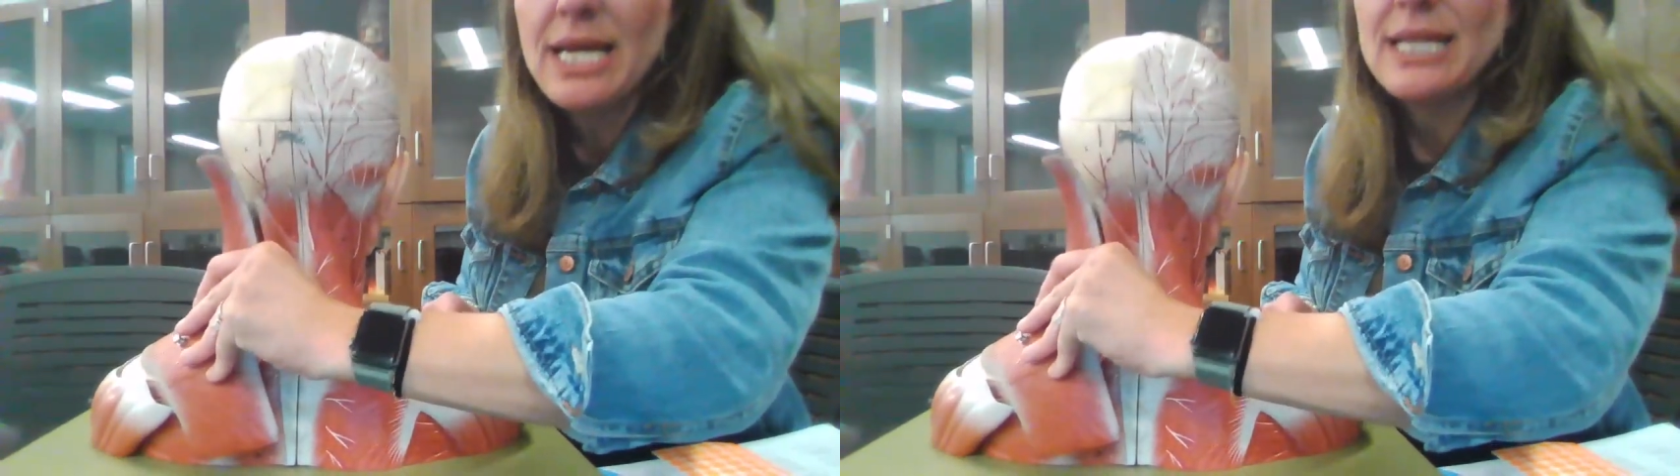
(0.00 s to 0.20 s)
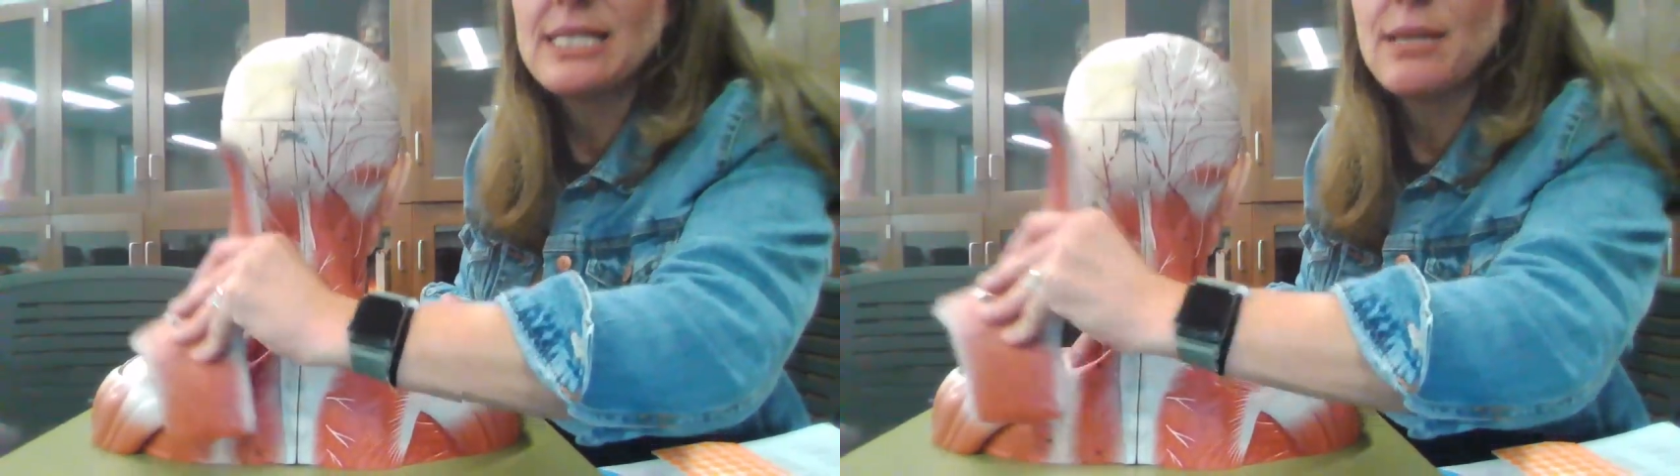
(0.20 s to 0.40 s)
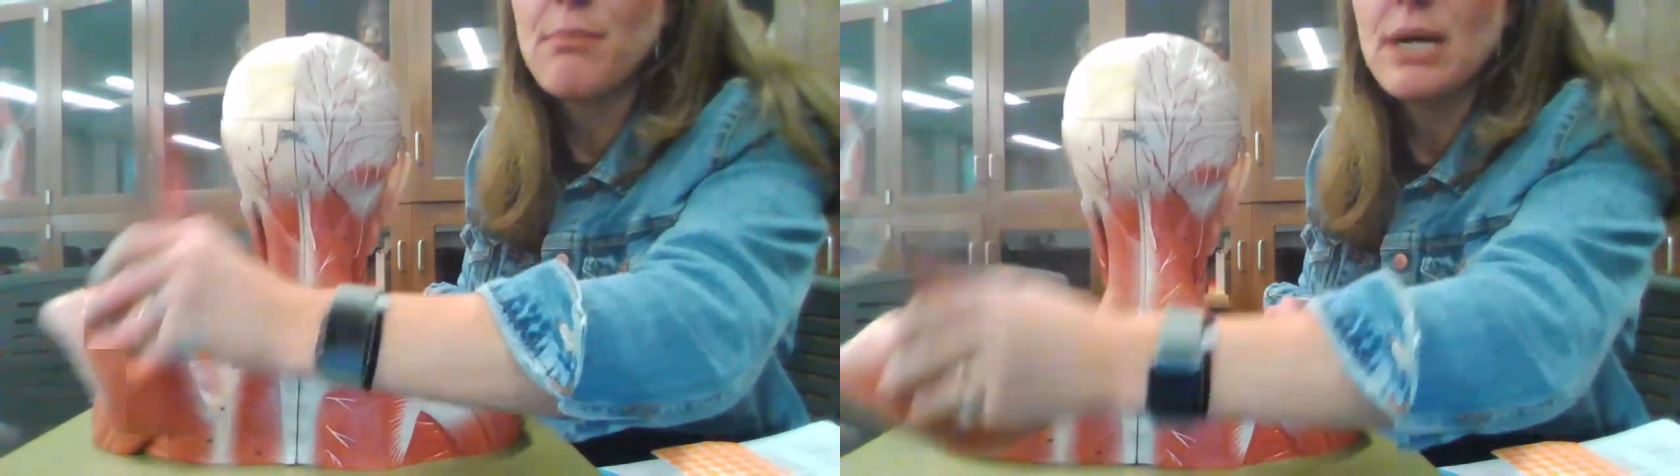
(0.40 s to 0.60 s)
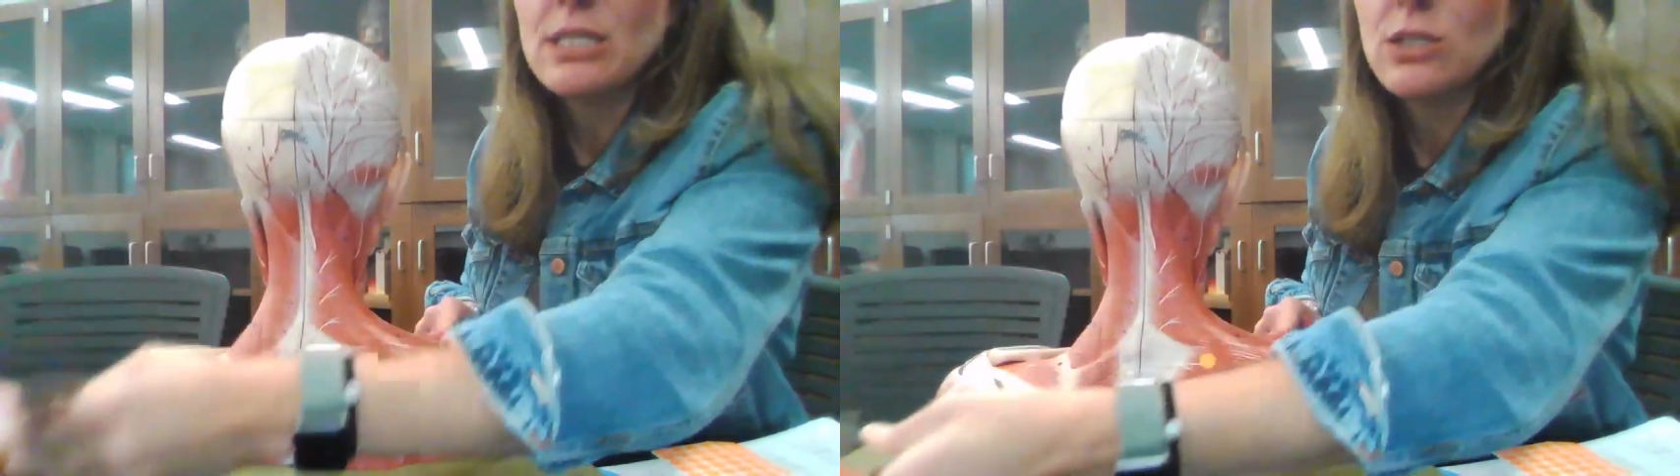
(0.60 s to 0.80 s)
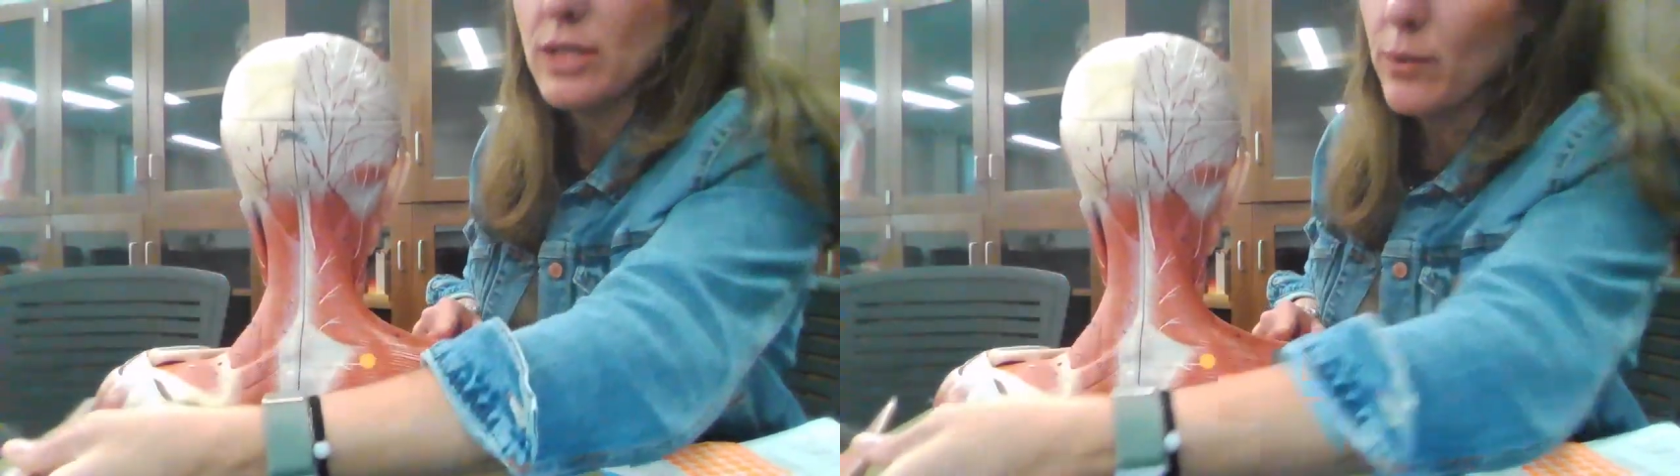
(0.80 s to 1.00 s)
It's the
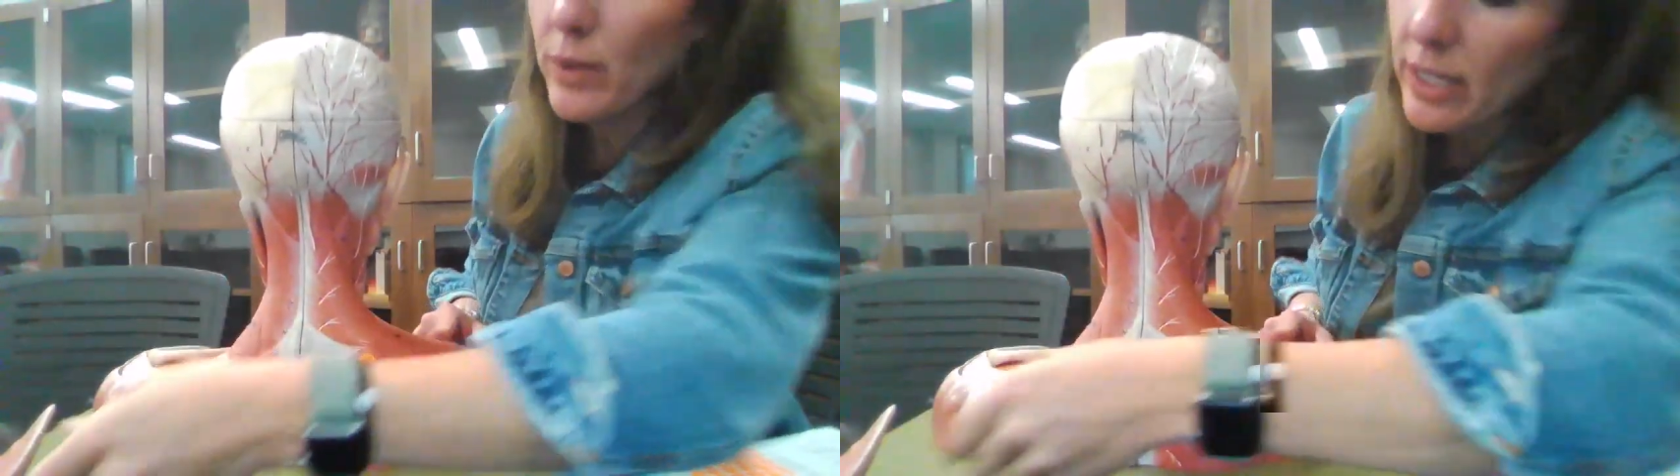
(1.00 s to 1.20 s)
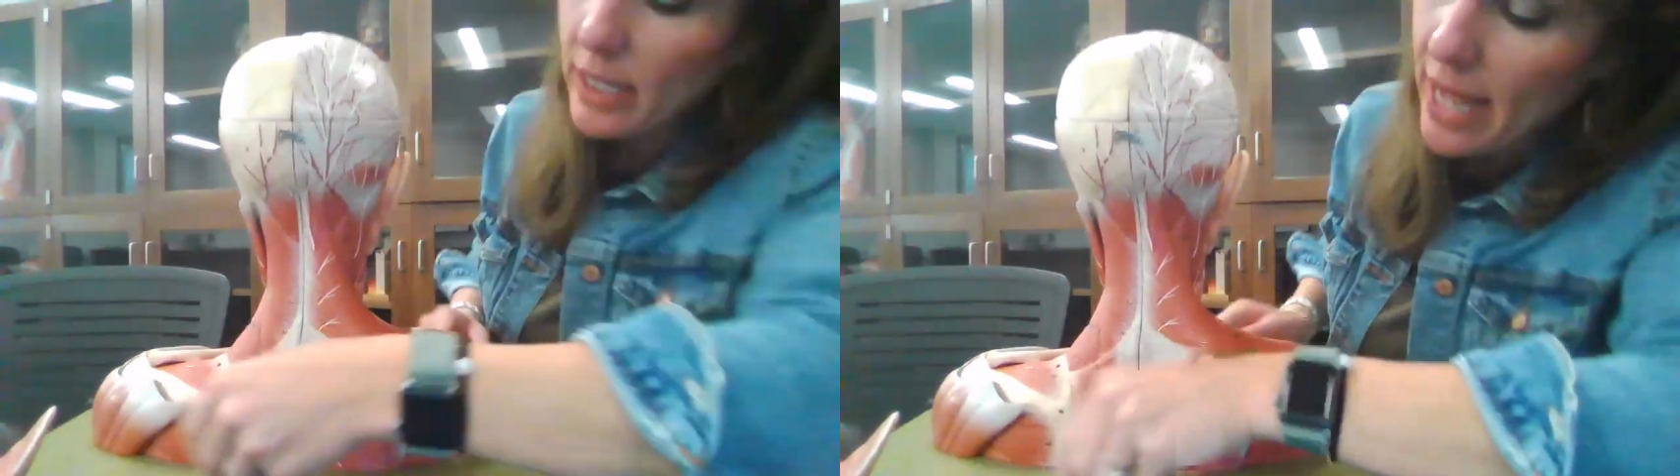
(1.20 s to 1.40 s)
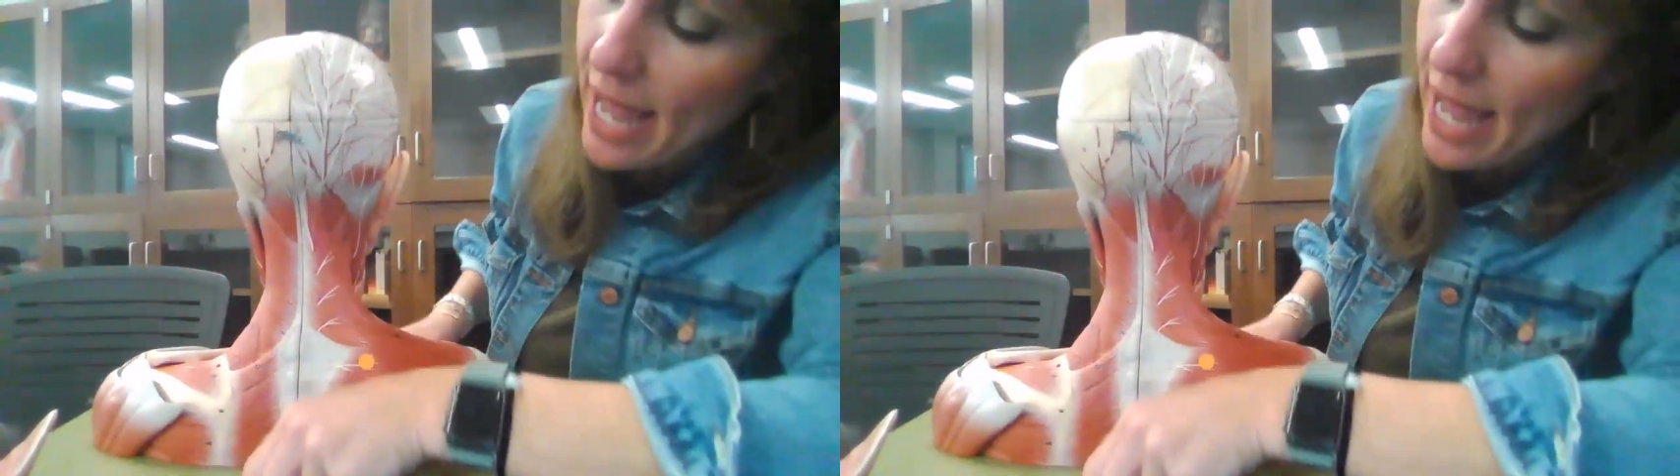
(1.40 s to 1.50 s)
muscle that we're going to